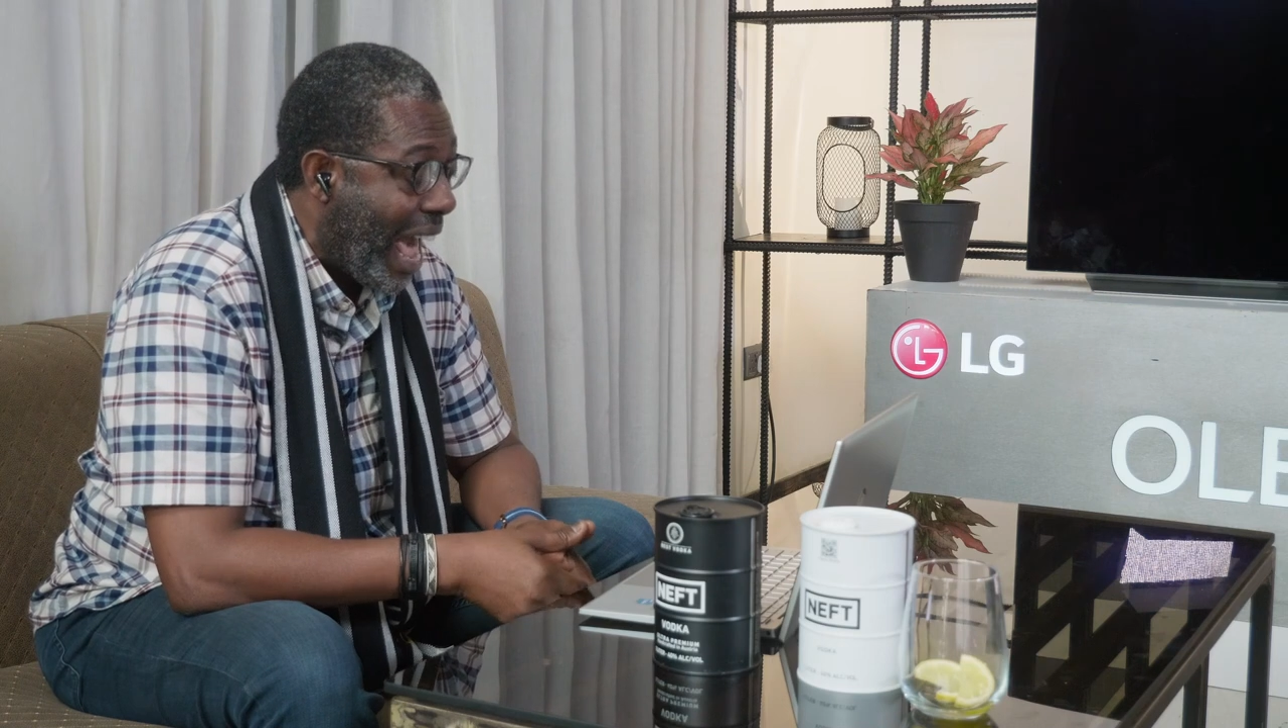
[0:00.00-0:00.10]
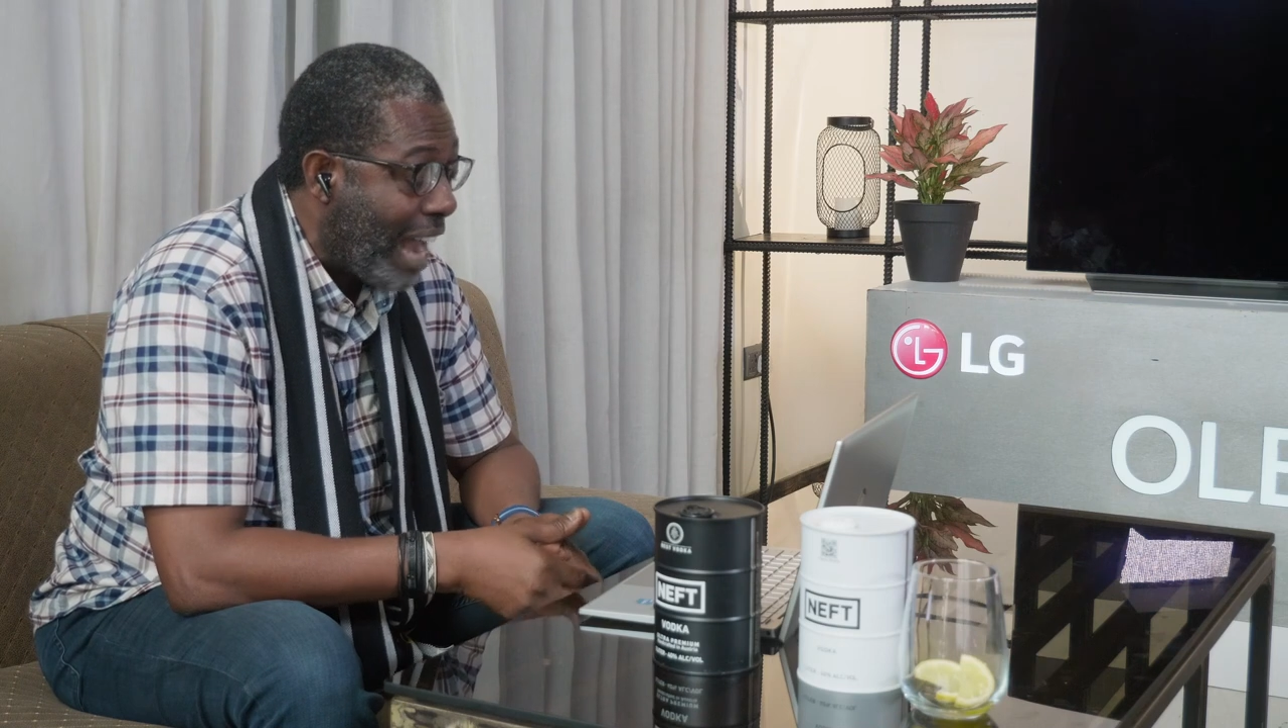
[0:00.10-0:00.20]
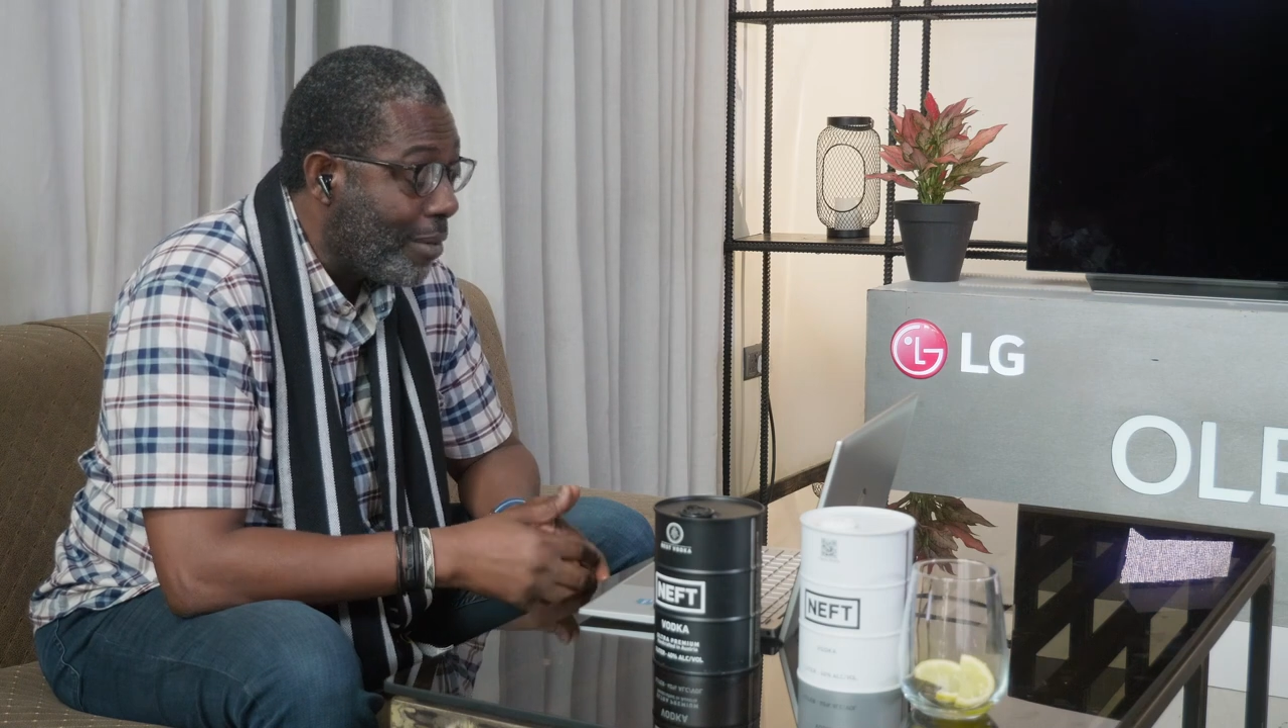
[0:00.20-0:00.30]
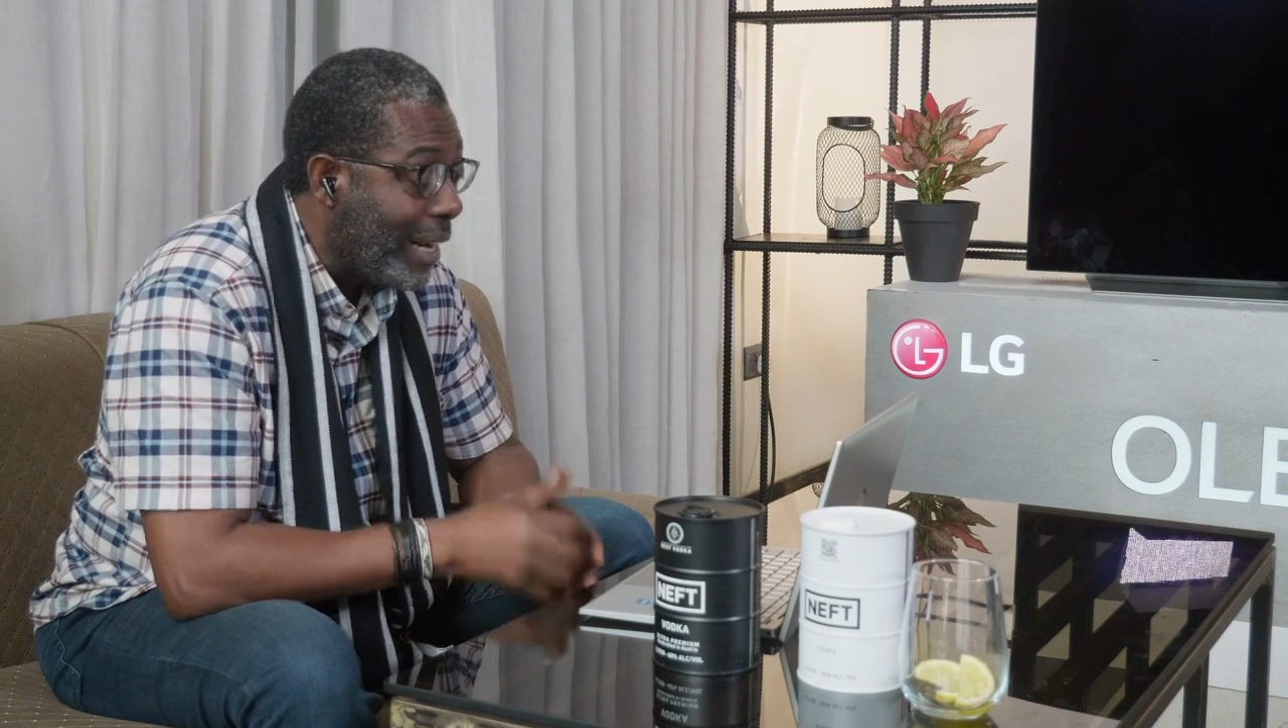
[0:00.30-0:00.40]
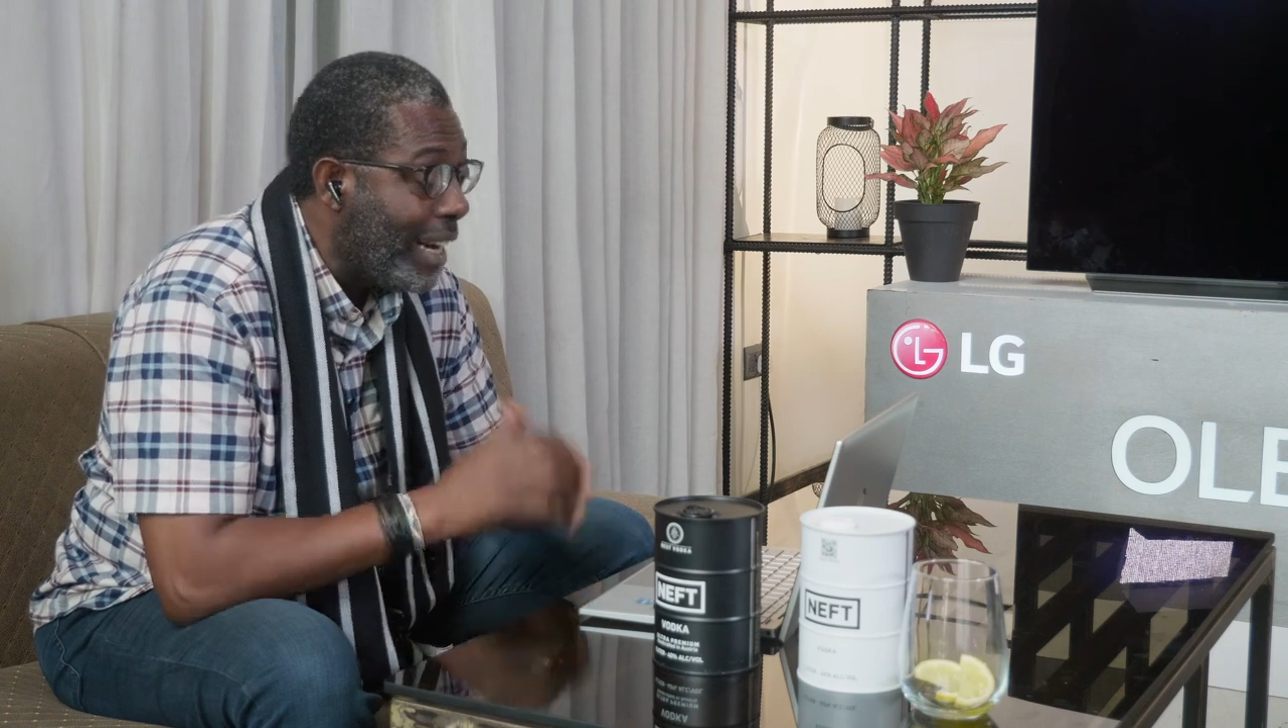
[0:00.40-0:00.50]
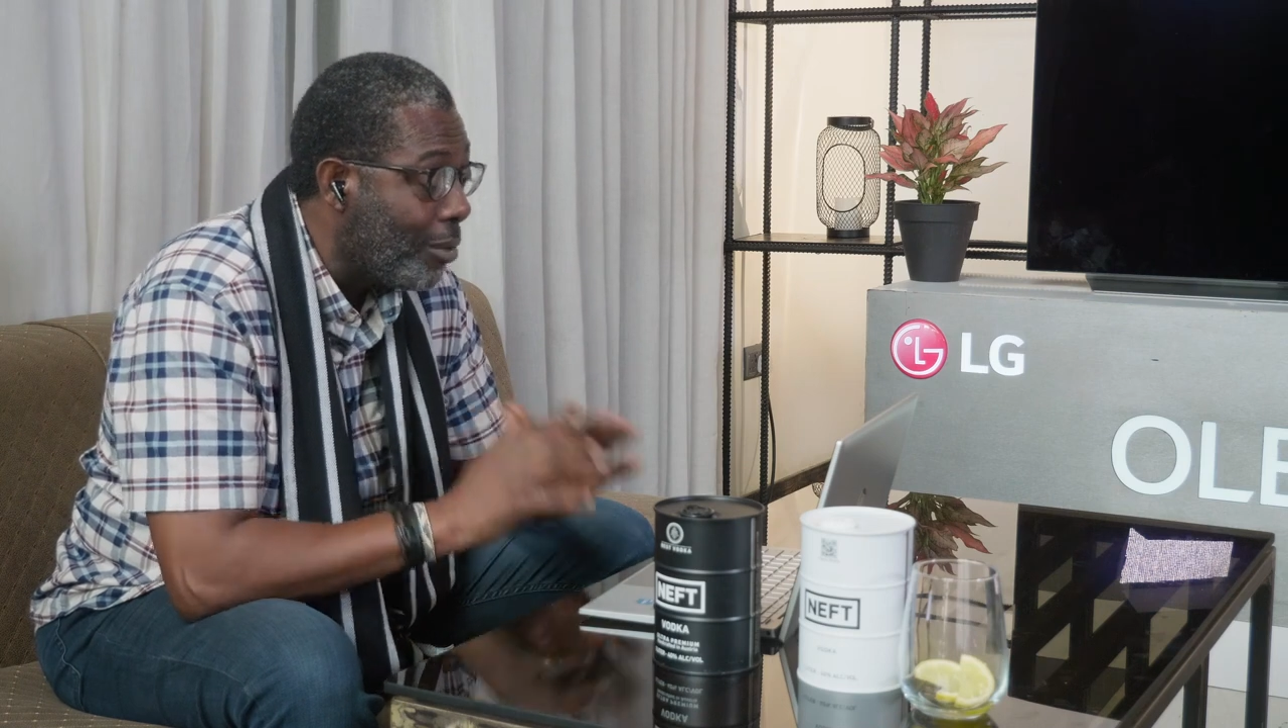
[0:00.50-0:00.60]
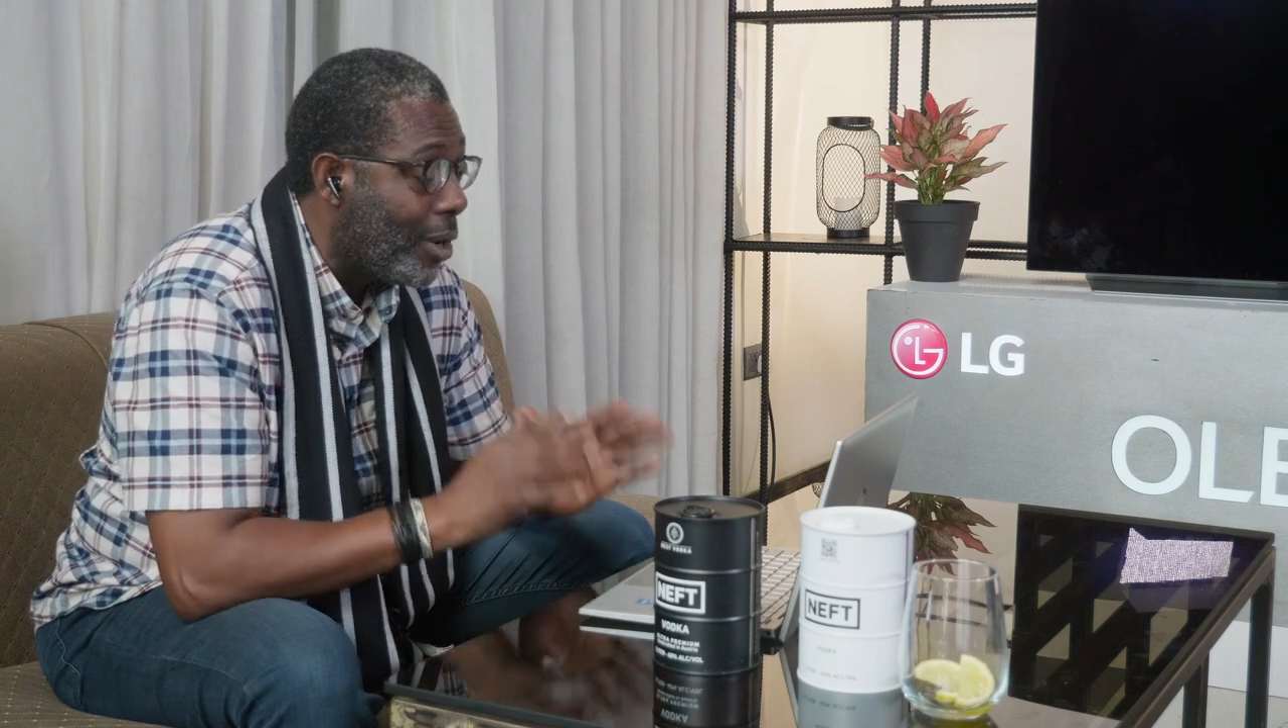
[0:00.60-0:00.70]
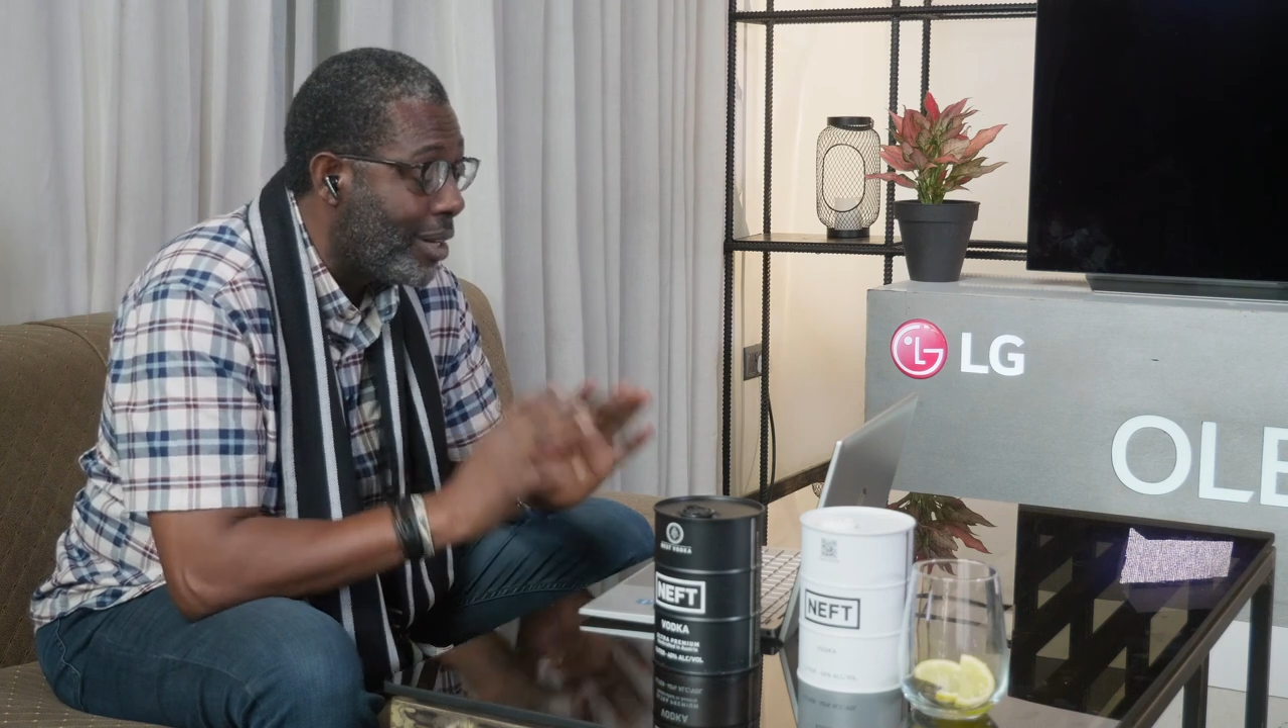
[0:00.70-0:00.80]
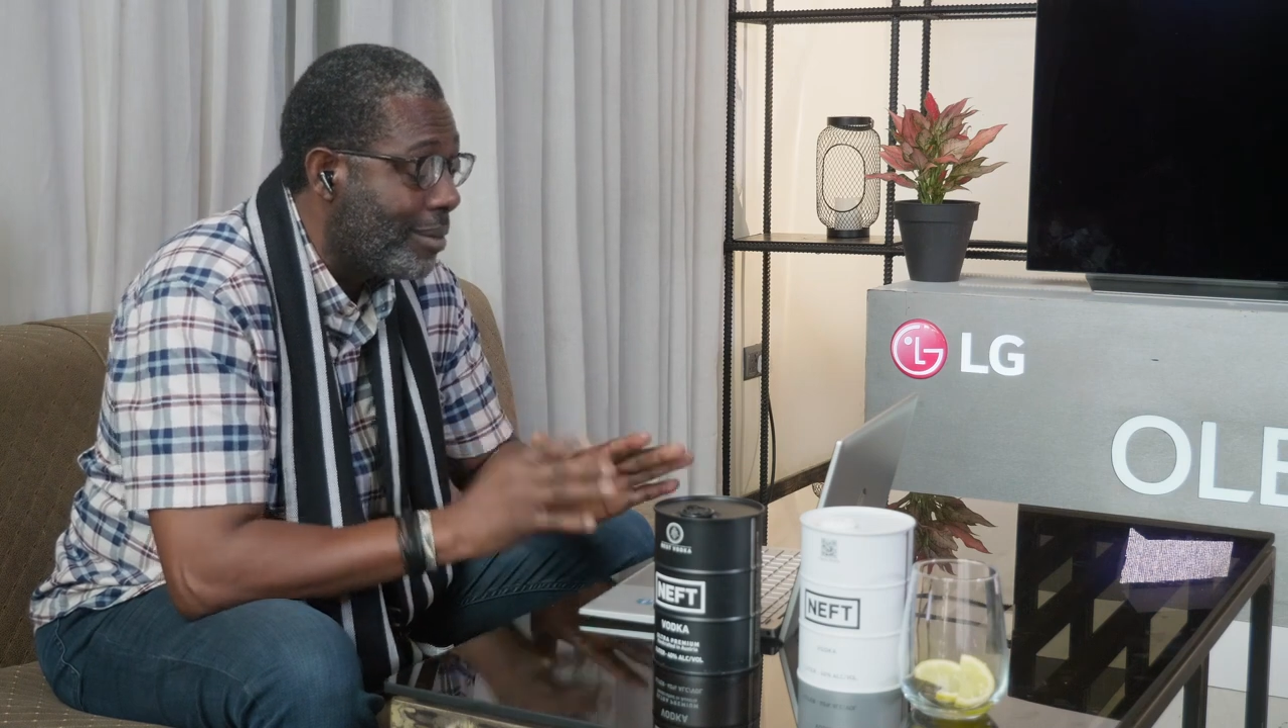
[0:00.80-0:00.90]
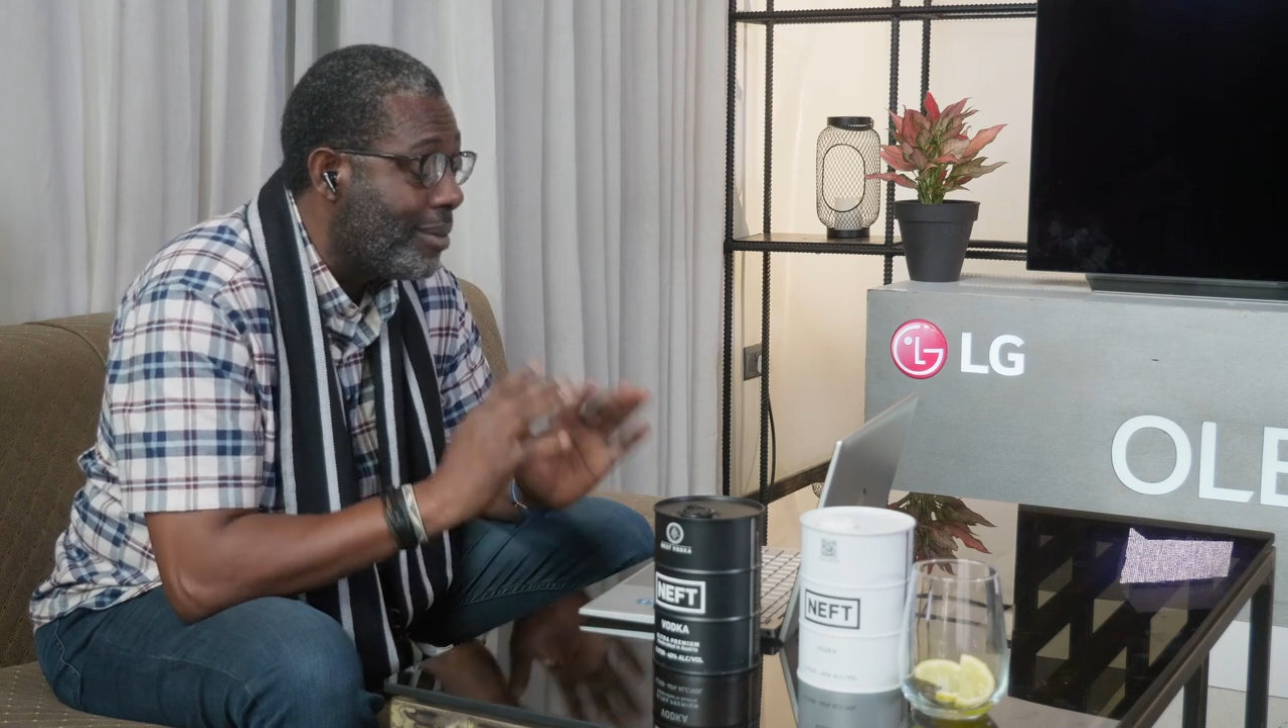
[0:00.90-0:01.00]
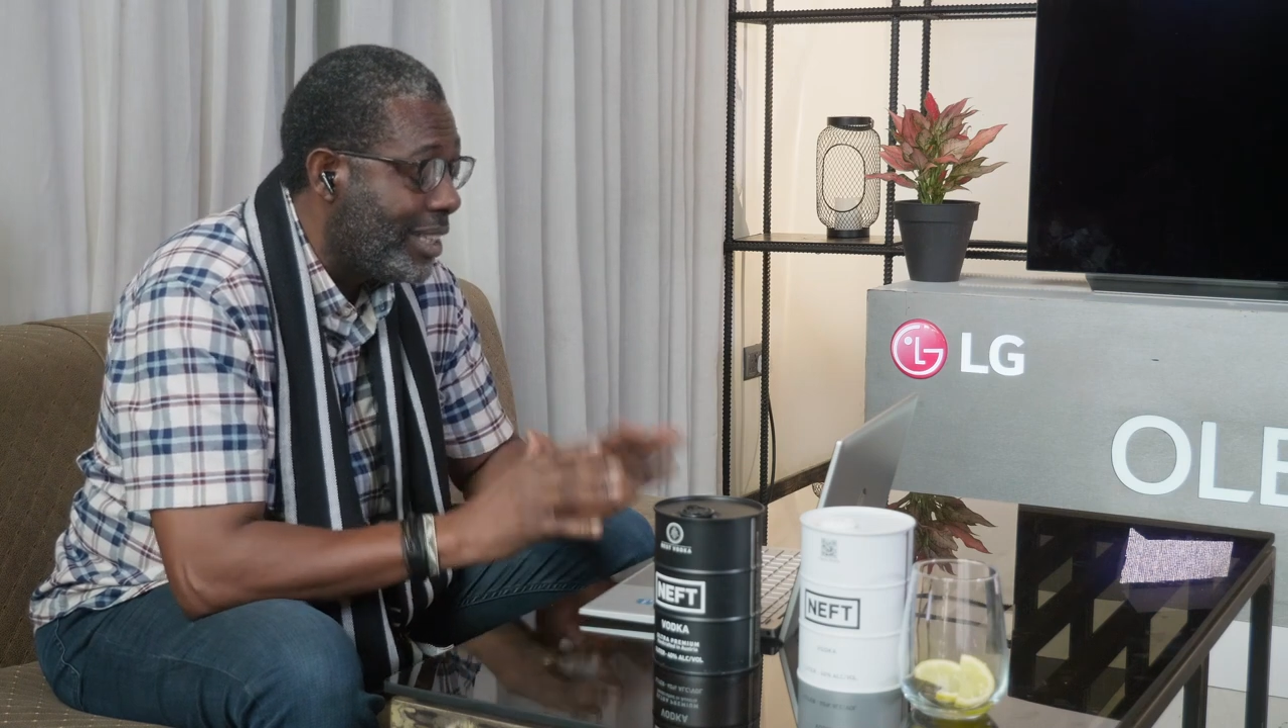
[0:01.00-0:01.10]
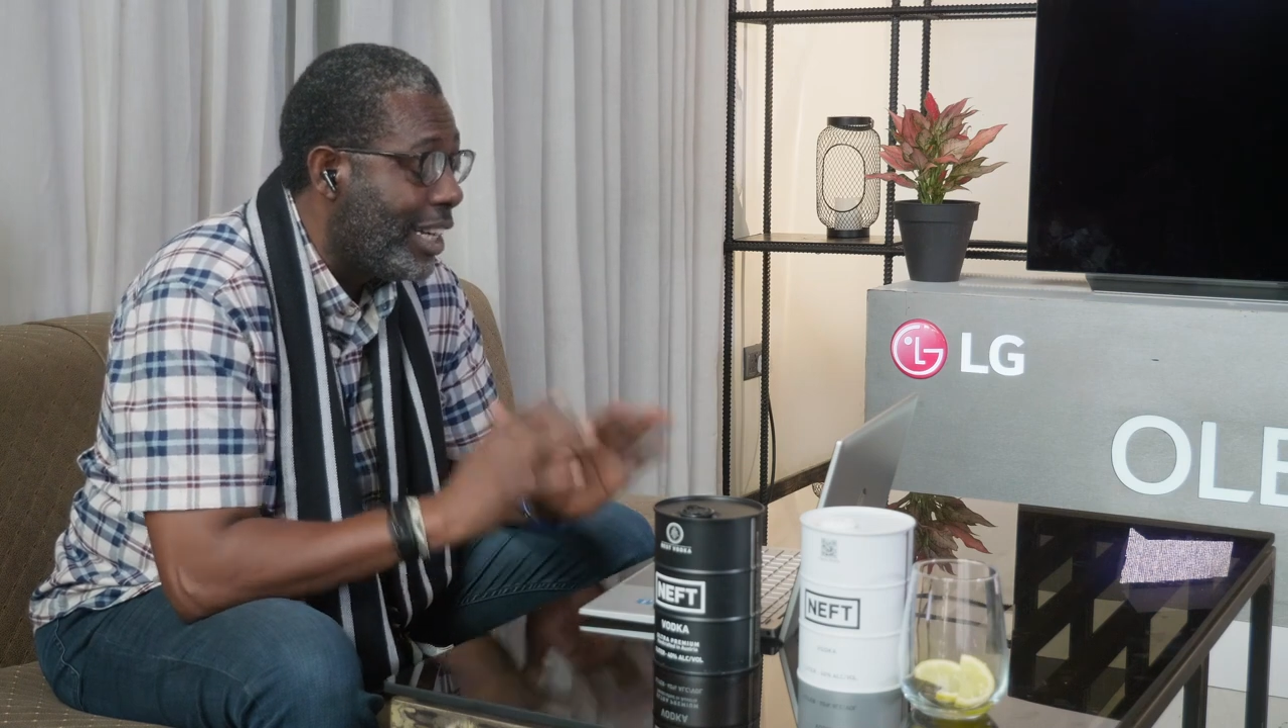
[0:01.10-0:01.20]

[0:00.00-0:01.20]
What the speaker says: I really want,